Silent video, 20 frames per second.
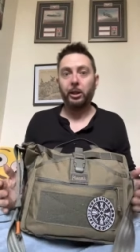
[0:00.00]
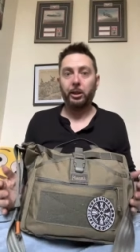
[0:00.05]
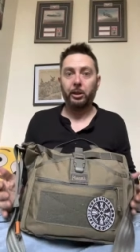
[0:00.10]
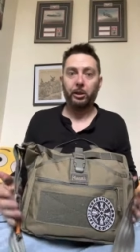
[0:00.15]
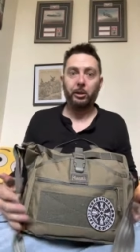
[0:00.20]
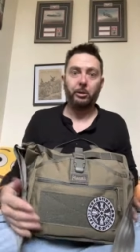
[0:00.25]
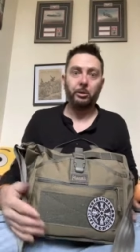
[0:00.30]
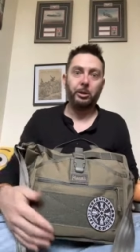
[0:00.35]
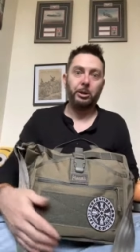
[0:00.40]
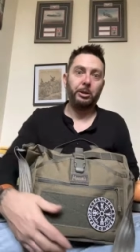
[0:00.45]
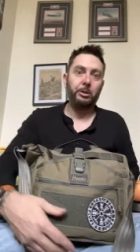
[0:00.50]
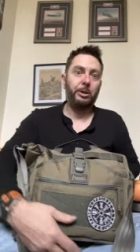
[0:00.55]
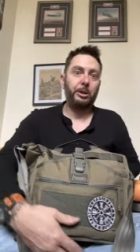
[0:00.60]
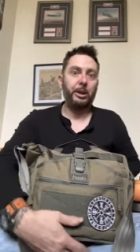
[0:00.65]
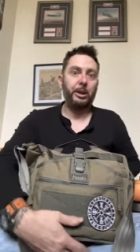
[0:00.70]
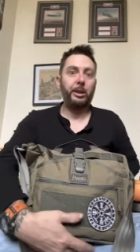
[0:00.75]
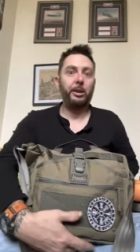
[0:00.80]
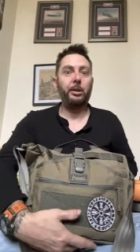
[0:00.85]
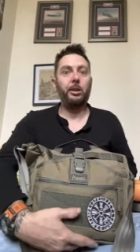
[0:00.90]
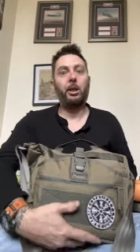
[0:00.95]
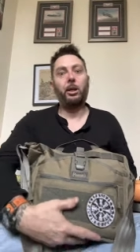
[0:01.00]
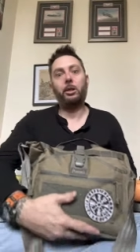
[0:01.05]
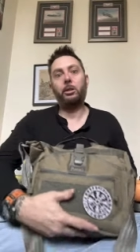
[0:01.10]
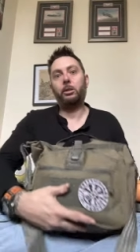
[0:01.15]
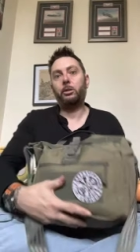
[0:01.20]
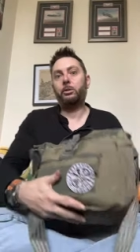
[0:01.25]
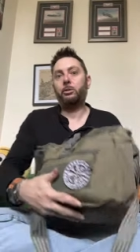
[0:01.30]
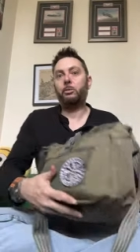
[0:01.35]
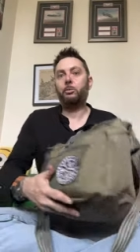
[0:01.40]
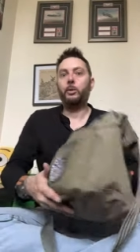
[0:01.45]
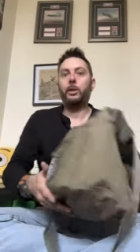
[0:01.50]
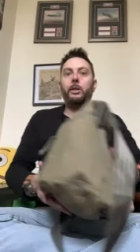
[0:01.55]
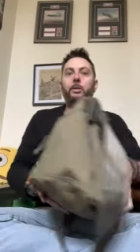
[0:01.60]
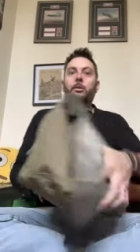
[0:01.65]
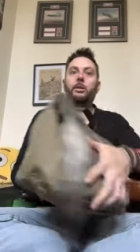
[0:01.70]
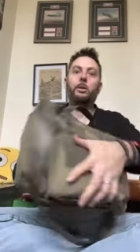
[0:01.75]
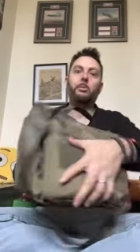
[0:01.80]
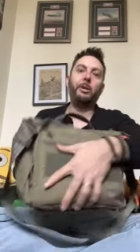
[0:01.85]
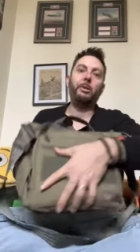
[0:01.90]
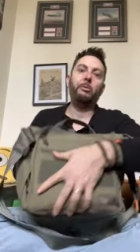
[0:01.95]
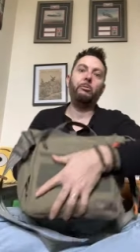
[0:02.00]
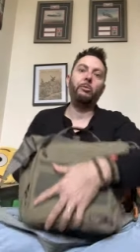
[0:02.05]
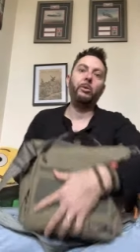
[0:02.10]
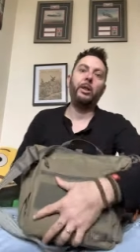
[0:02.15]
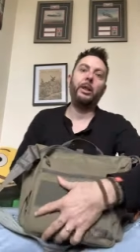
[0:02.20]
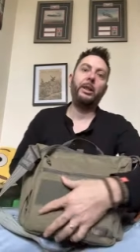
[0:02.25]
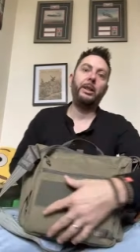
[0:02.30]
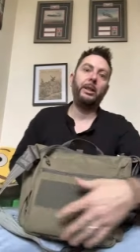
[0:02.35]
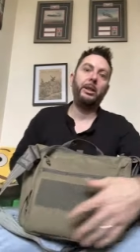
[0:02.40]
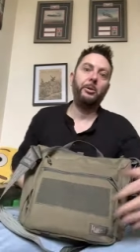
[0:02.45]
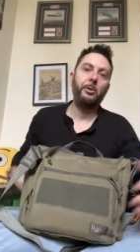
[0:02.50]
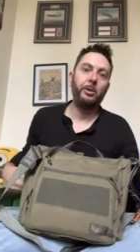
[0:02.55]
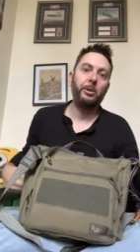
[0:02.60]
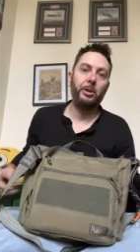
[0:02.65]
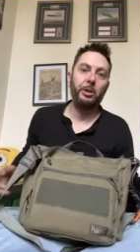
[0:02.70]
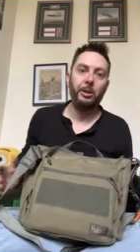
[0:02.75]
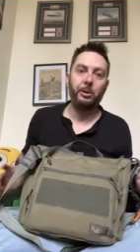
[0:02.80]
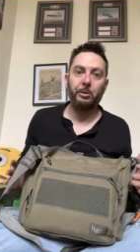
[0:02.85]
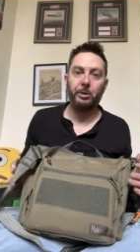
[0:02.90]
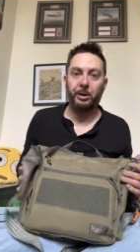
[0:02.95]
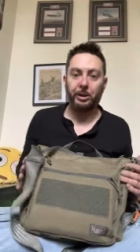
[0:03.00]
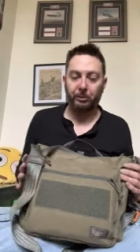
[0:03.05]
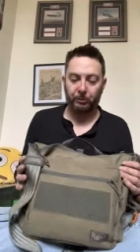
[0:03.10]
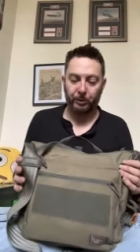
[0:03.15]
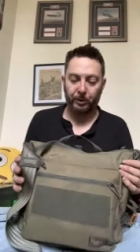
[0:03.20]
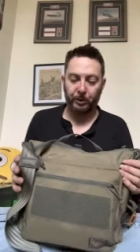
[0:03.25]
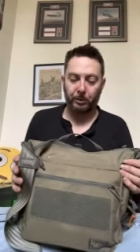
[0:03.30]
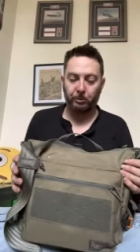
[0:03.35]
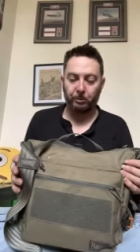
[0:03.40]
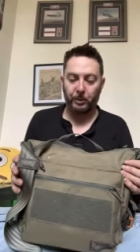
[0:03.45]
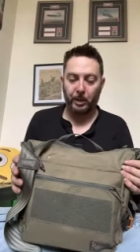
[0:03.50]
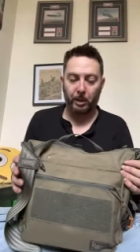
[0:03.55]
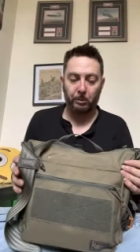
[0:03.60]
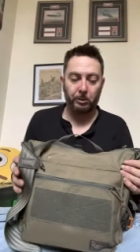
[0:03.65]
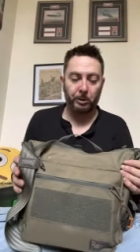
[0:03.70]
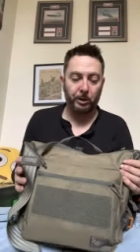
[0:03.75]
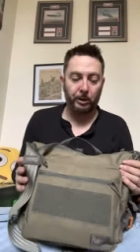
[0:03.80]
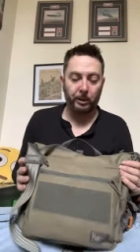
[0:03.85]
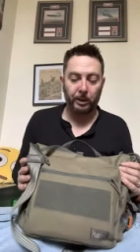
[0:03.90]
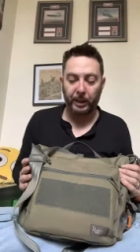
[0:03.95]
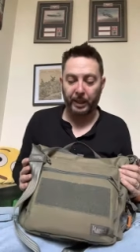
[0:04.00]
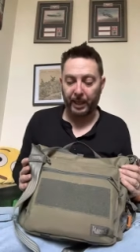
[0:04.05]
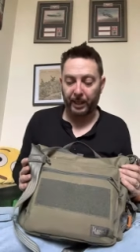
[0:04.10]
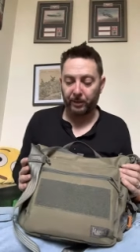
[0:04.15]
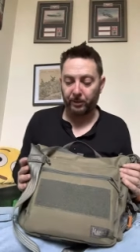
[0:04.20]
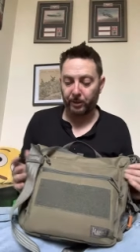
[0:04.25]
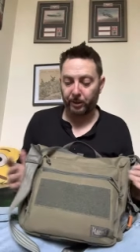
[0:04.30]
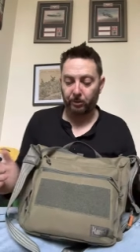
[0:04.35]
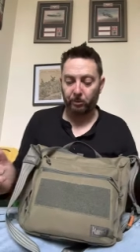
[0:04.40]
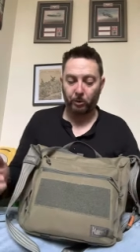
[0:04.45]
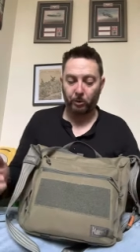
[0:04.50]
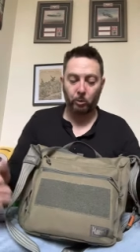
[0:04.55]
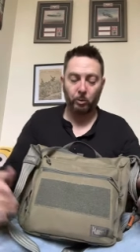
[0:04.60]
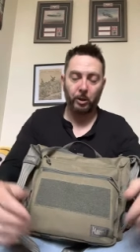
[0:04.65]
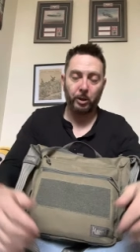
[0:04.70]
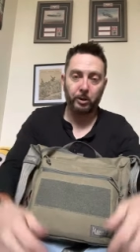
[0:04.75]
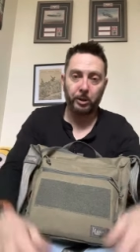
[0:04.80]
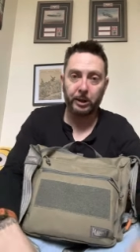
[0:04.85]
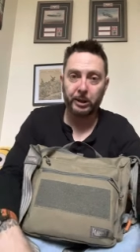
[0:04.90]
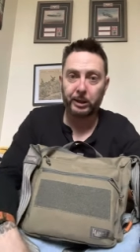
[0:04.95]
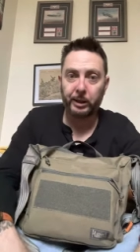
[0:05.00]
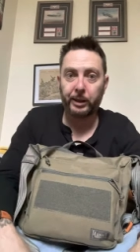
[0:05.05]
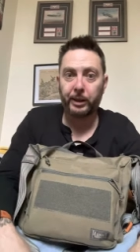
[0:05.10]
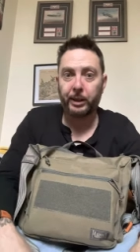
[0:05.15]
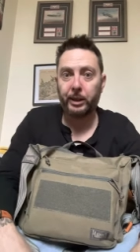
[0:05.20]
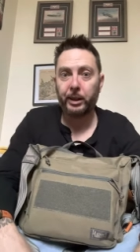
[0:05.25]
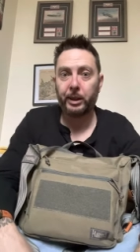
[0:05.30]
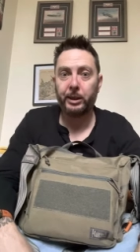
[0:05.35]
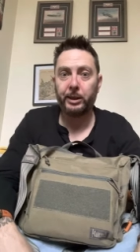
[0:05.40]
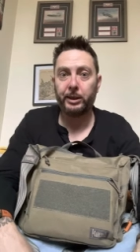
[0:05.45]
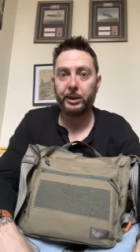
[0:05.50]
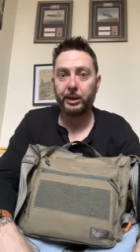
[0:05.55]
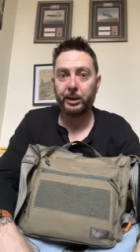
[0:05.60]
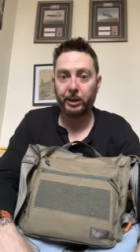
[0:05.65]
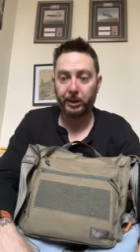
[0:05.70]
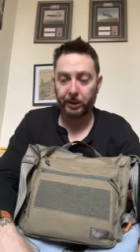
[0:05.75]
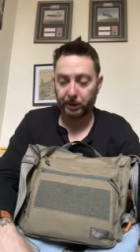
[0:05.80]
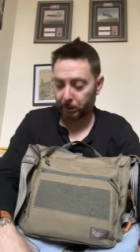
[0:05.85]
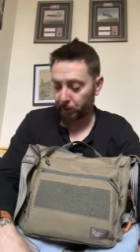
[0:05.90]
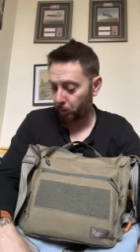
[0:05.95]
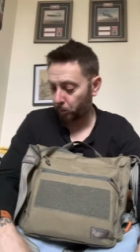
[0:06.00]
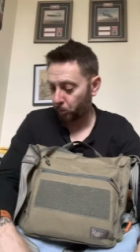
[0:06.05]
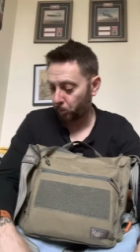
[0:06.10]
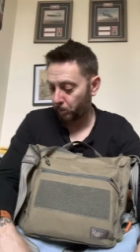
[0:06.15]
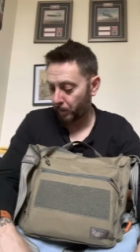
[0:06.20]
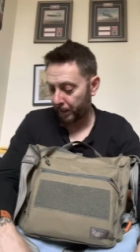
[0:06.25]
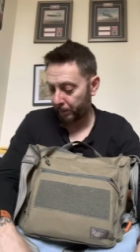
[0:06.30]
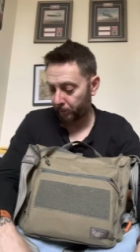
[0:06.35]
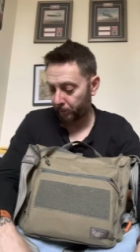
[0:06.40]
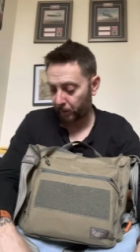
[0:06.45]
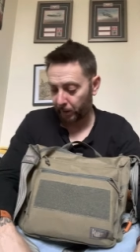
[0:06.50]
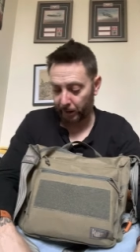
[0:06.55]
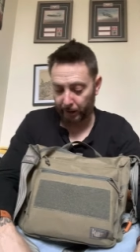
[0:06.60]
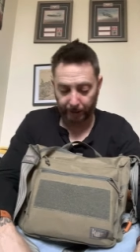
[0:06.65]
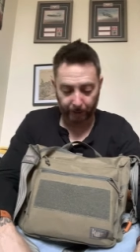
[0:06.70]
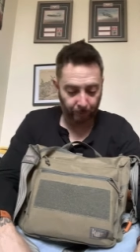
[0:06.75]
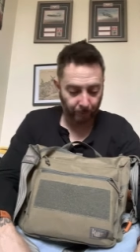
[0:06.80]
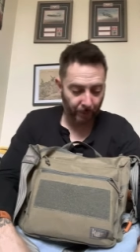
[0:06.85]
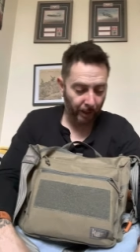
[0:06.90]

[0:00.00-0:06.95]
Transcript: You could use it, well, I mean, really, you could use it for absolutely anything, quite honestly. It's a, it's a cool bag, really.